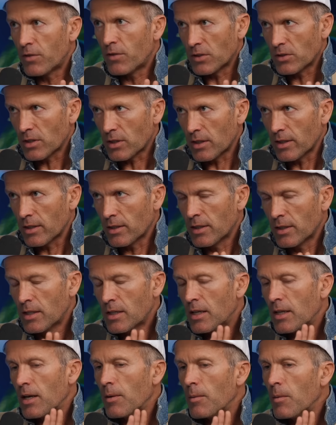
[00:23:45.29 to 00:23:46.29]
physically.
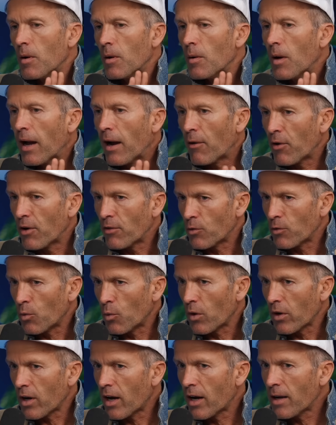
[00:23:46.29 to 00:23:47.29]
Mm -hmm. However,
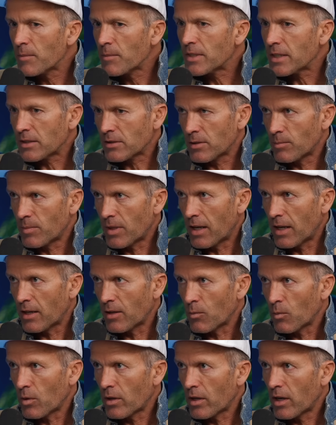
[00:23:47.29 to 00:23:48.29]
what I'm
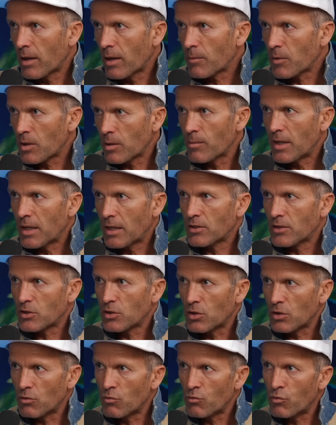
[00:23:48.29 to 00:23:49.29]
dissipating, what I am committed
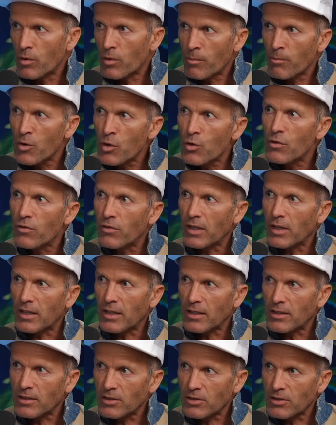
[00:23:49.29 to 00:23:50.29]
to
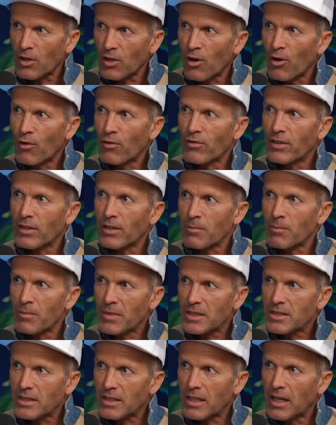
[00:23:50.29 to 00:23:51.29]
removing and dissolving and
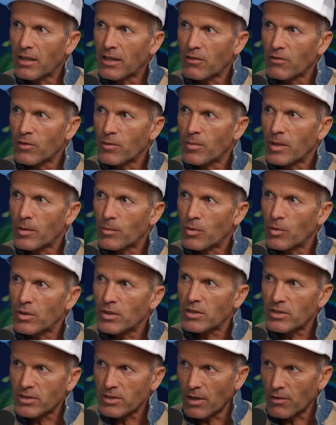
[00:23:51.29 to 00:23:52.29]
mitigating for people
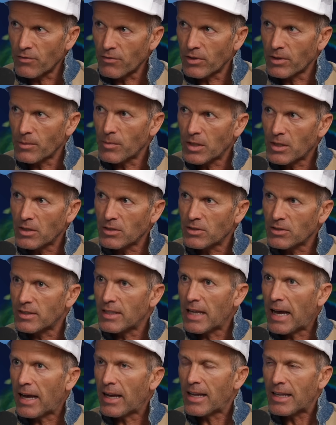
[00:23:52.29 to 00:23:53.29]
is suffering because
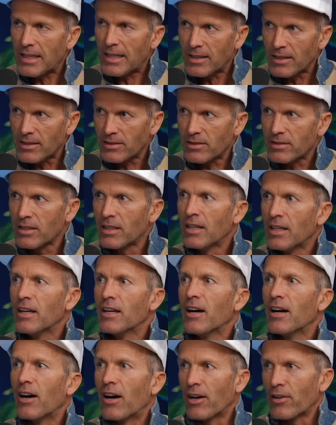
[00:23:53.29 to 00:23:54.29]
that is
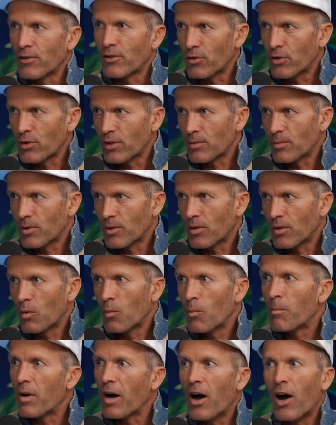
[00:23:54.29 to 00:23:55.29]
unavoidable.
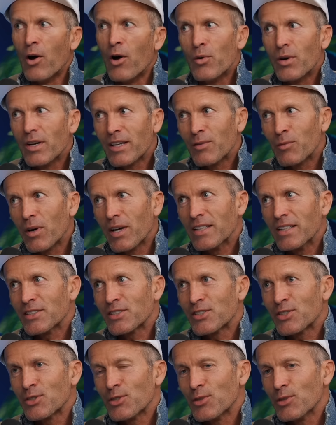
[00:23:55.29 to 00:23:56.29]
But only
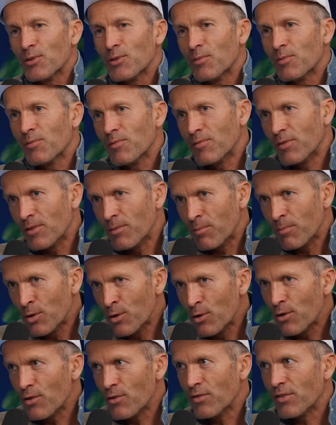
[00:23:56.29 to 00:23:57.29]
once you
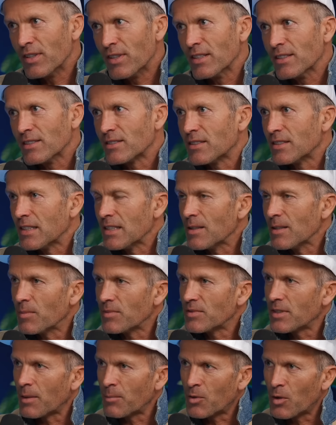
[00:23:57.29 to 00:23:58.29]
remove these deep
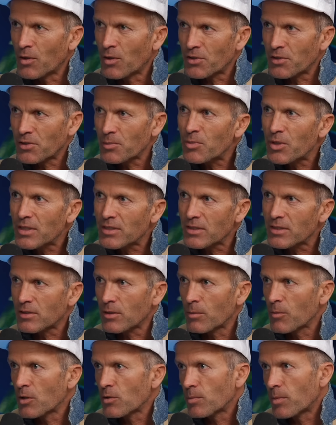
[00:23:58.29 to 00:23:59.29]
subconscious prisons
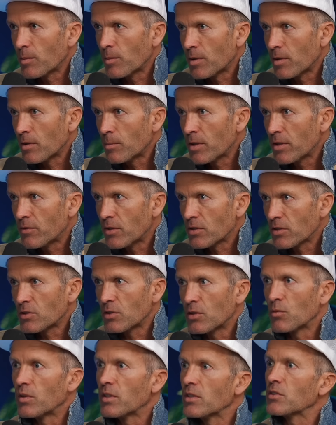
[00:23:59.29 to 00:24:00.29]
that most people are oblivious
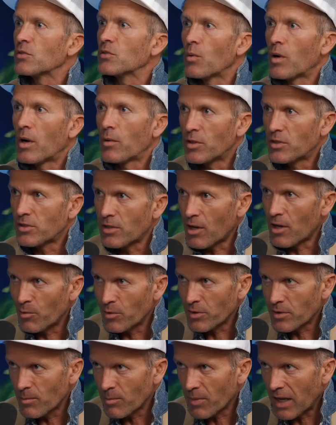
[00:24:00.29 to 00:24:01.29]
to. This is why we start
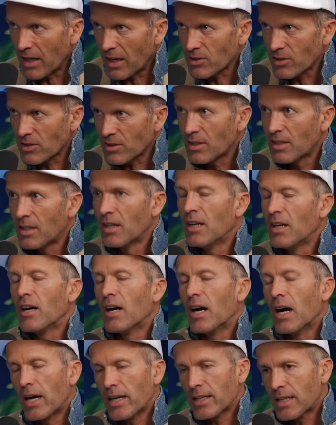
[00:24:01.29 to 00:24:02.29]
with compassion.
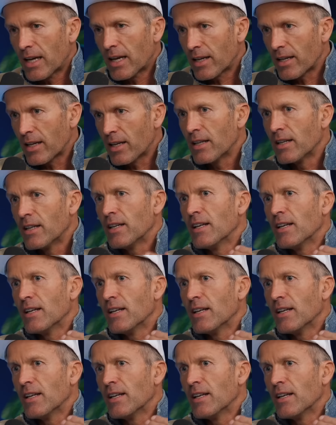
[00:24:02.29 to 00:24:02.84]
I get it.